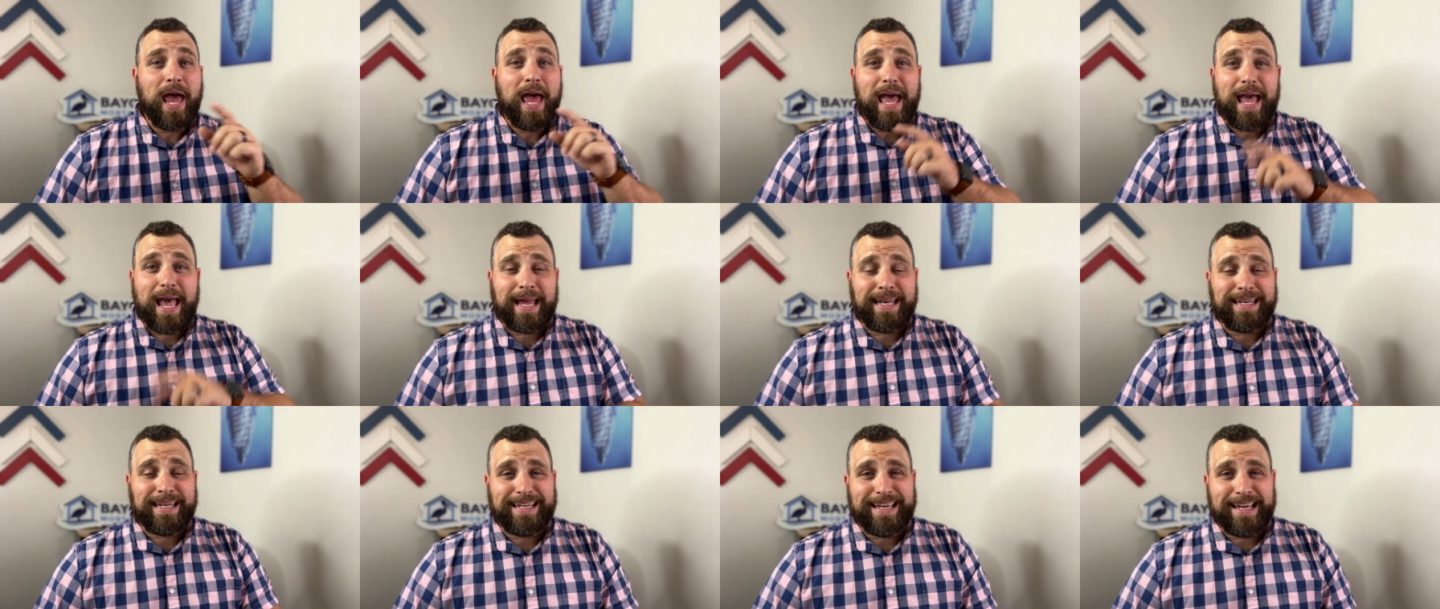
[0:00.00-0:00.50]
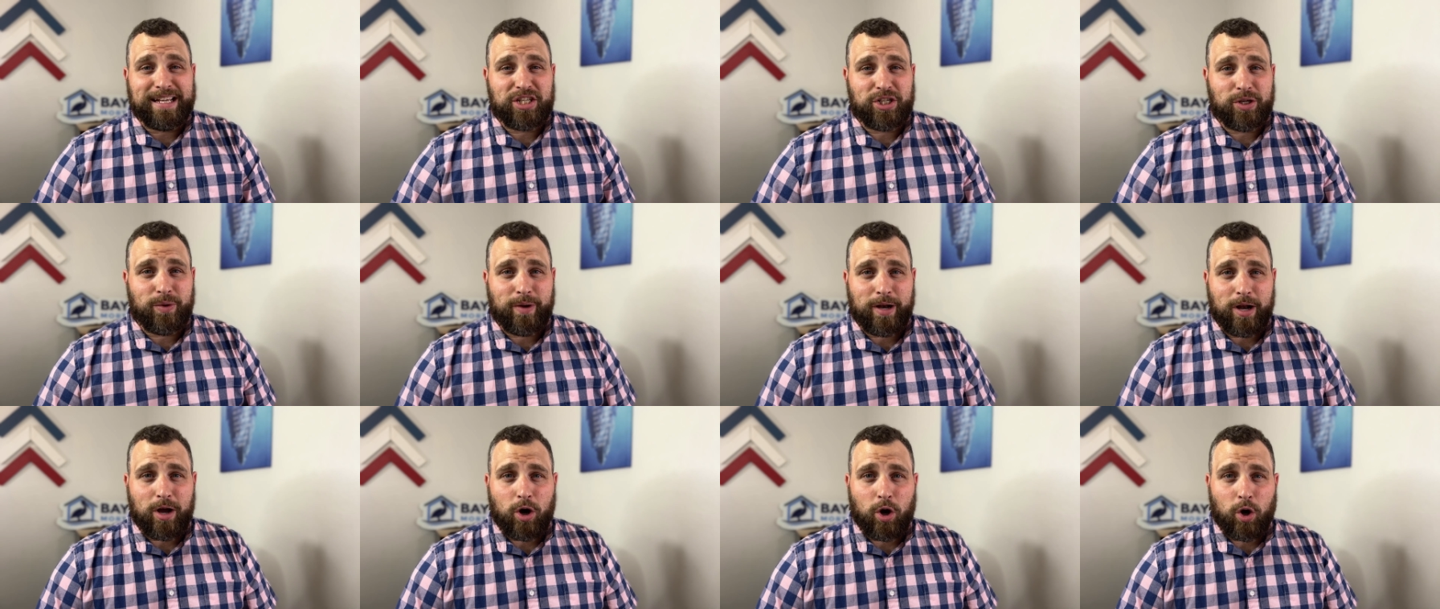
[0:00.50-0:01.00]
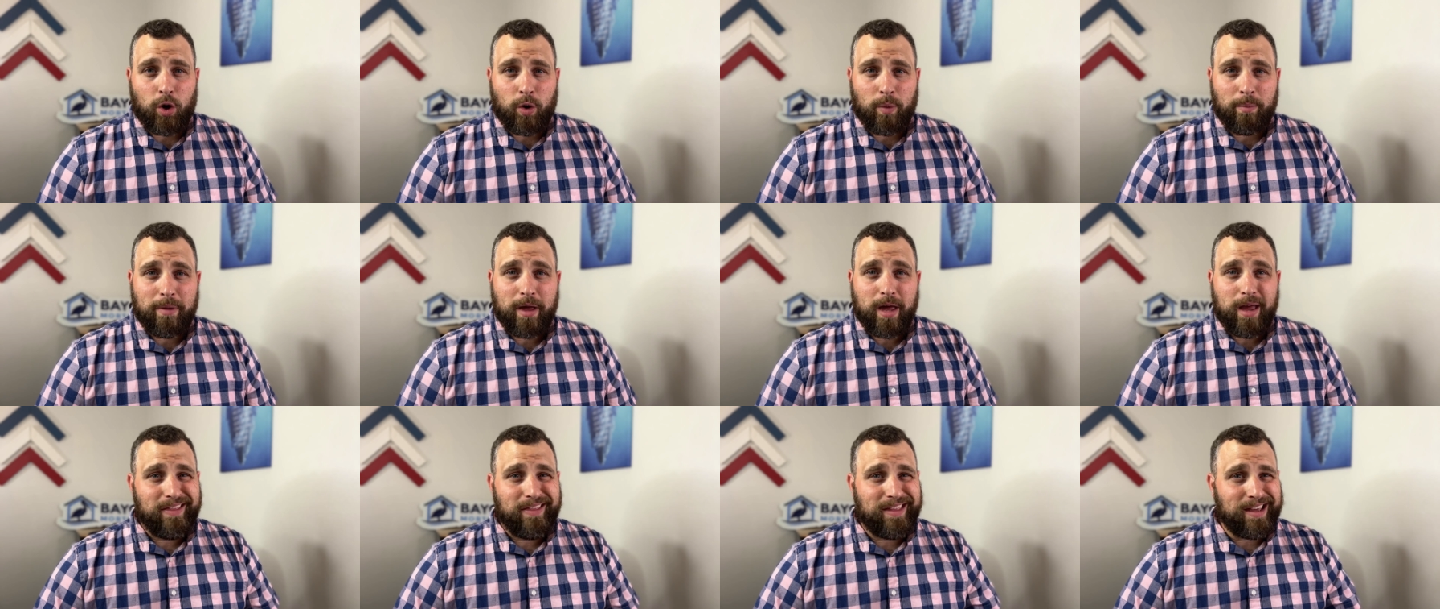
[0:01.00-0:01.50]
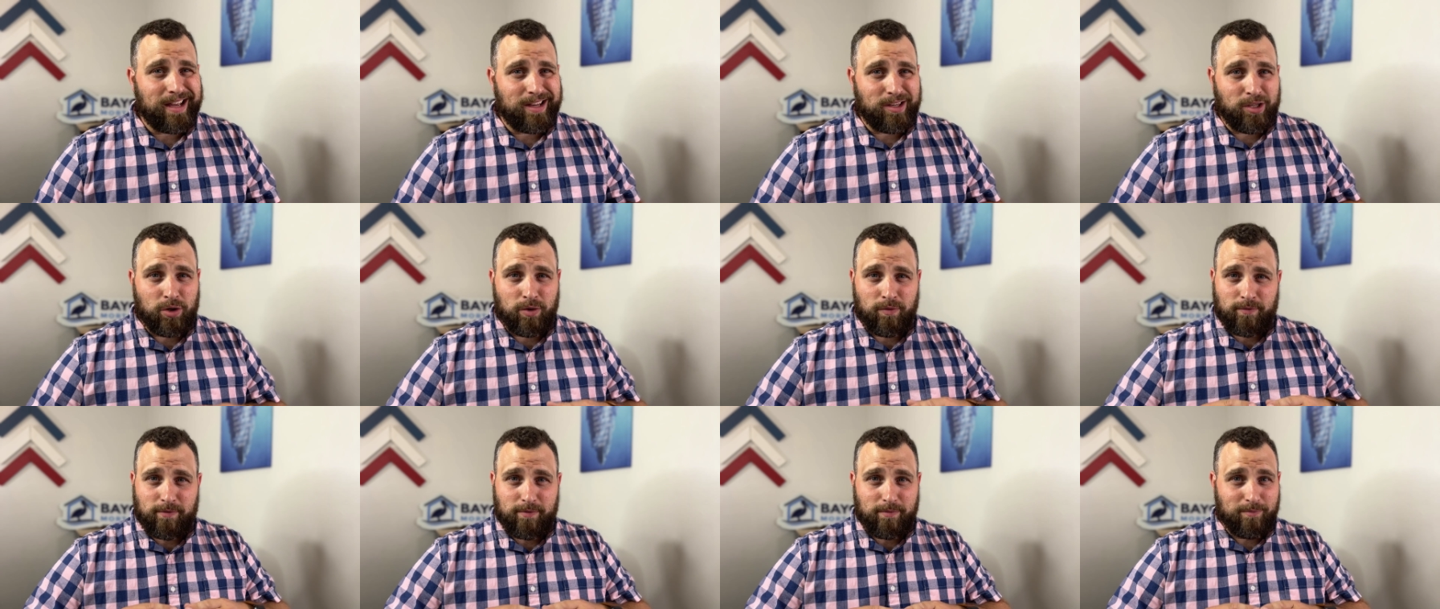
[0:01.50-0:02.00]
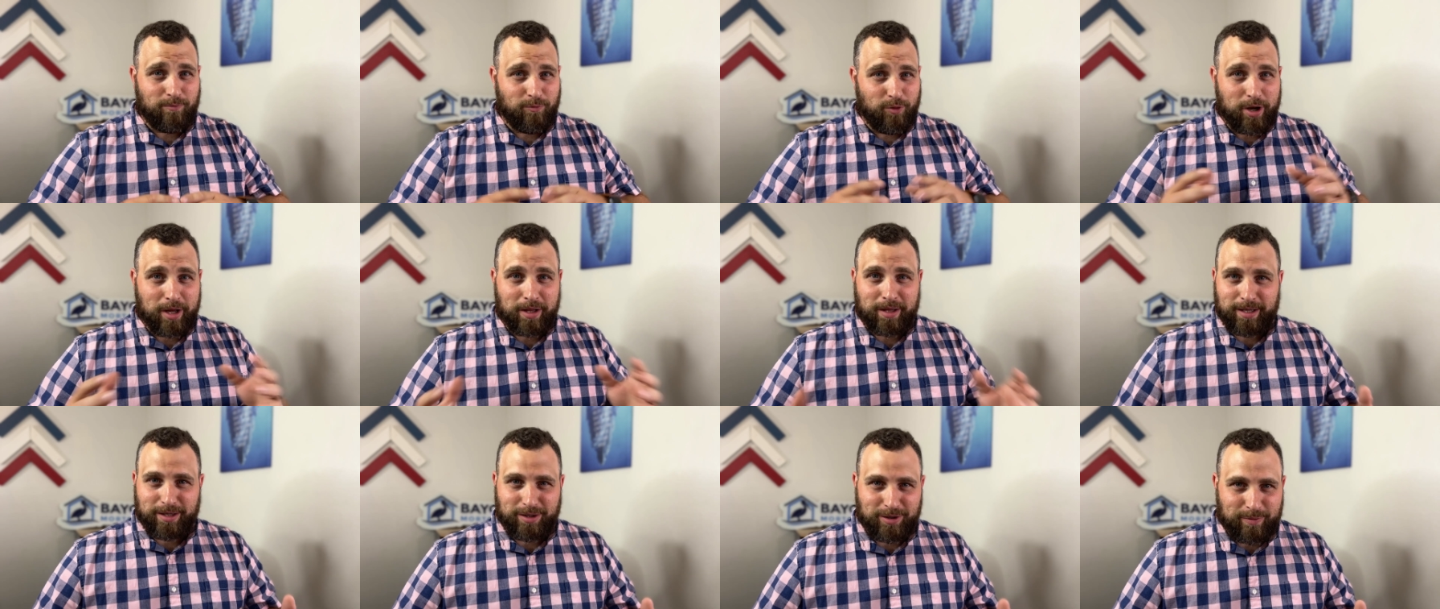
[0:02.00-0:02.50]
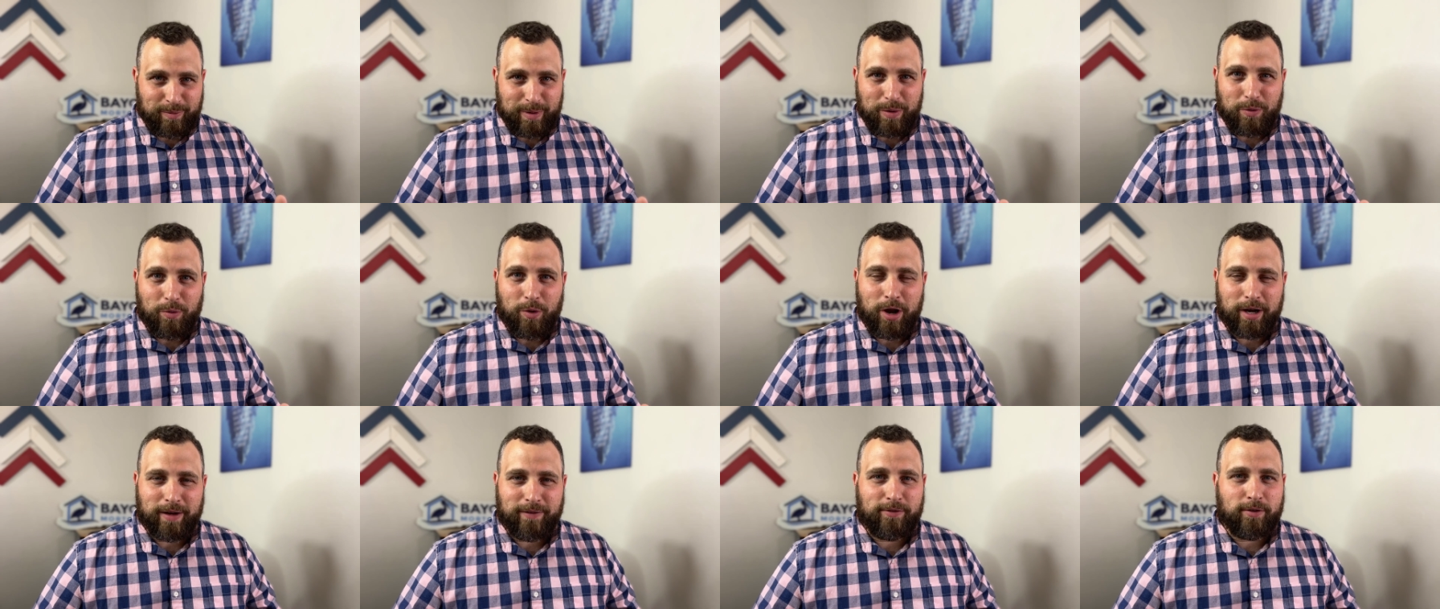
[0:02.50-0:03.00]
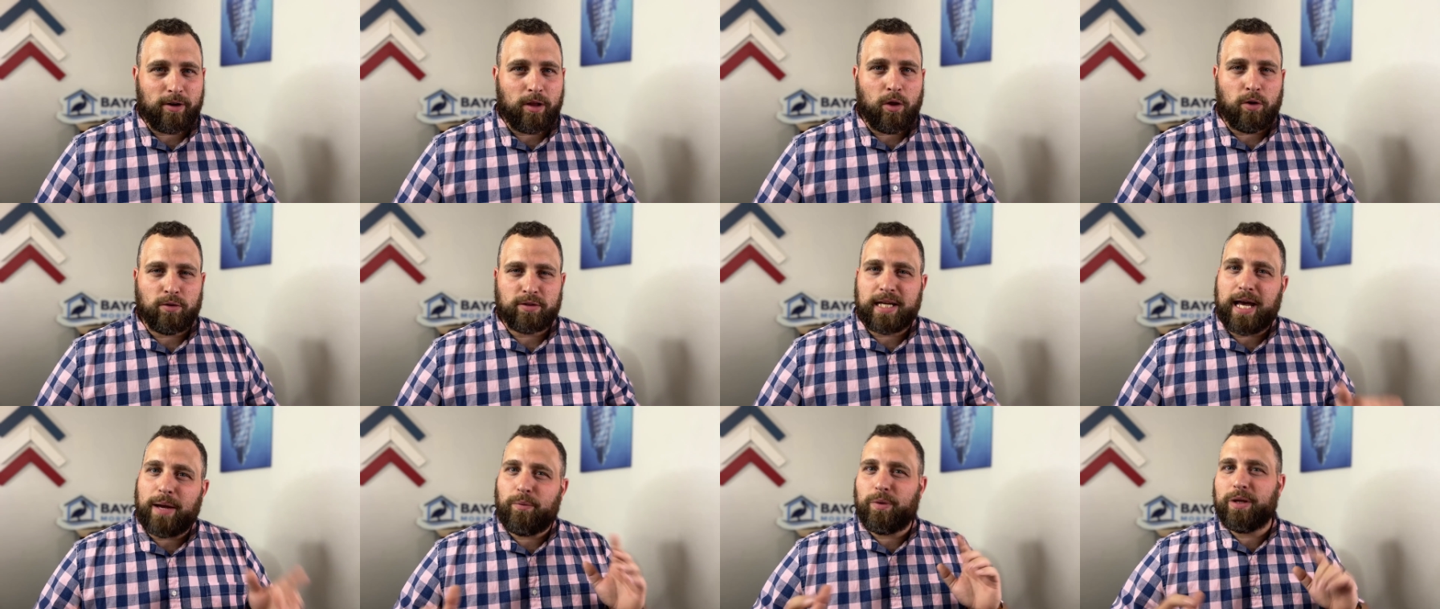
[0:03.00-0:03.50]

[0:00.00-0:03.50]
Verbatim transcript: and get you in a home that you've really you've been wanting for a long time.